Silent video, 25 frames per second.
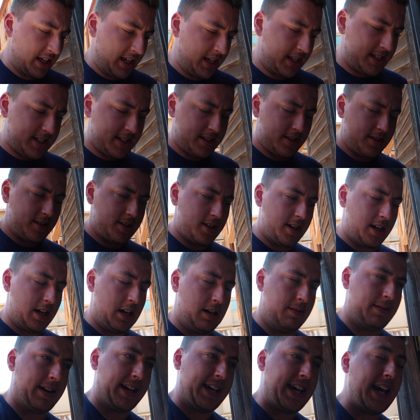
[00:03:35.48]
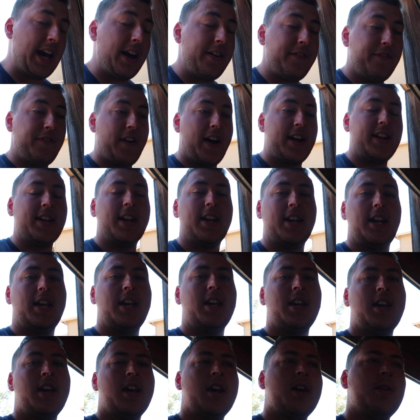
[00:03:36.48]
leaks. I can't find
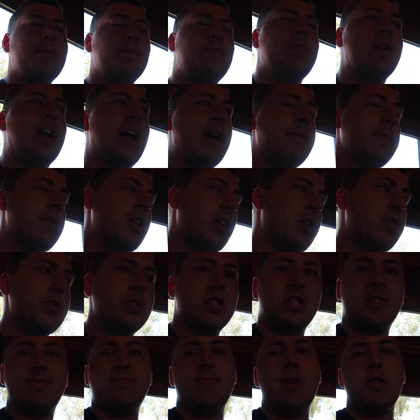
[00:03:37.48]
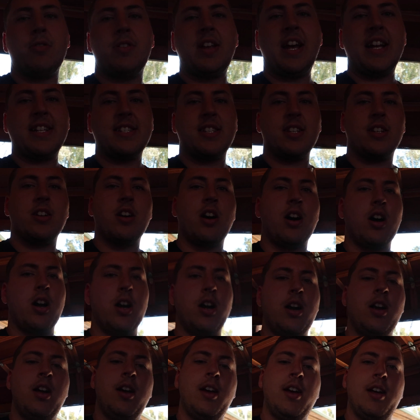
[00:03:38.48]
any, but I'm gonna go smoke test the
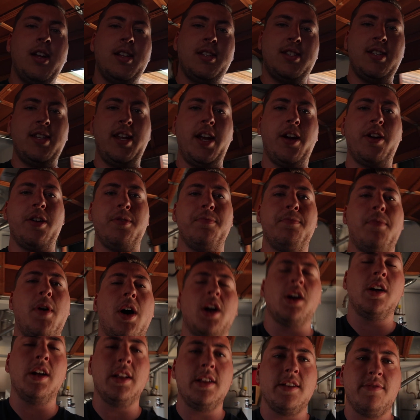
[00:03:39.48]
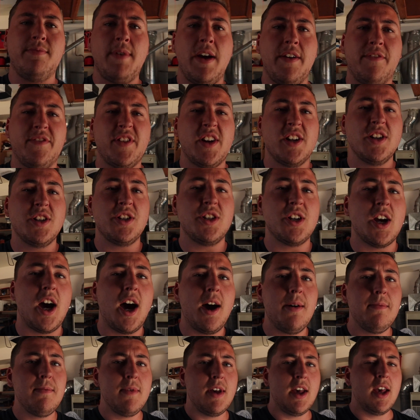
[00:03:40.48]
car today or tomorrow at my friend's
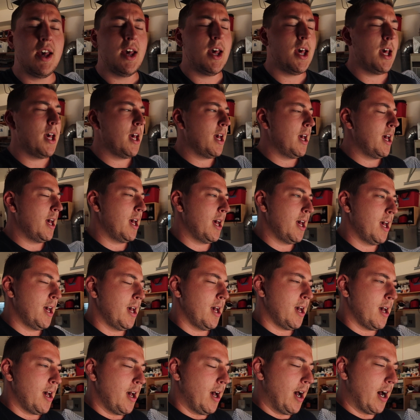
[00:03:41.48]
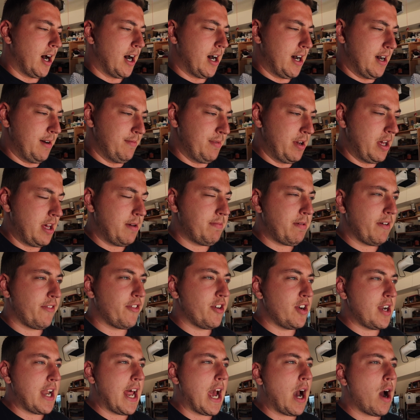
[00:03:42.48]
shop. But
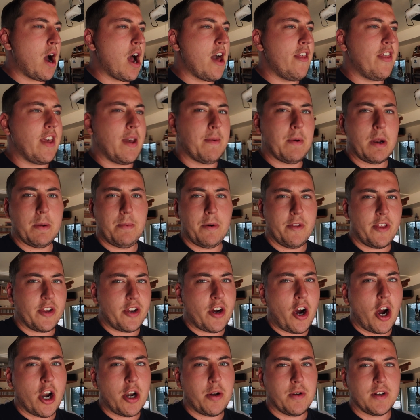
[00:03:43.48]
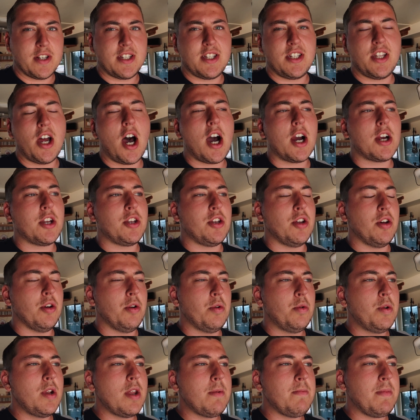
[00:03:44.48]
for now, I think I'm gonna put the car to a stock
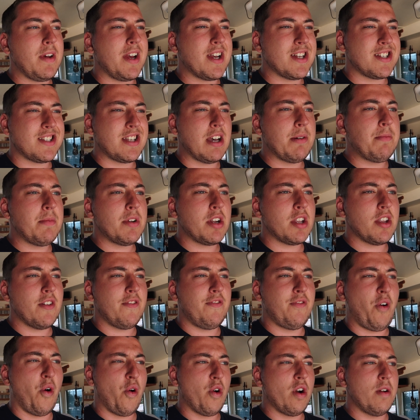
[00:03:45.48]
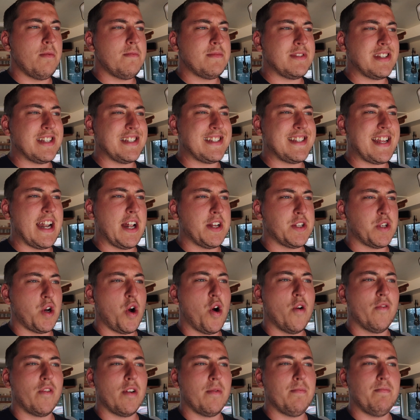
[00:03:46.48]
tune, because someone on the forums said I was
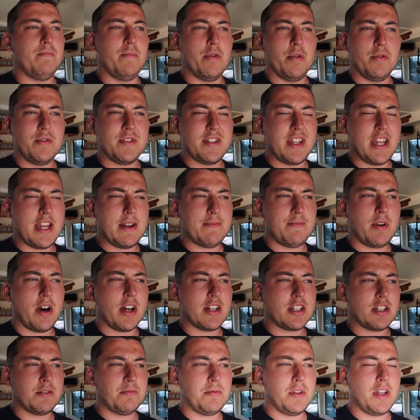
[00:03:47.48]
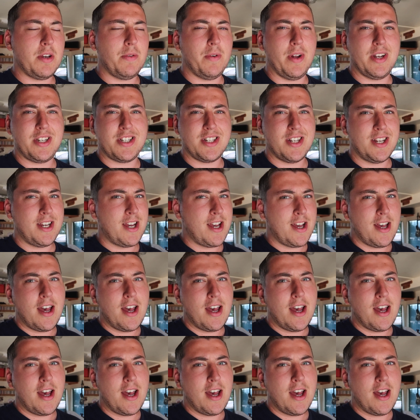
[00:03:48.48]
over boosting possibly, which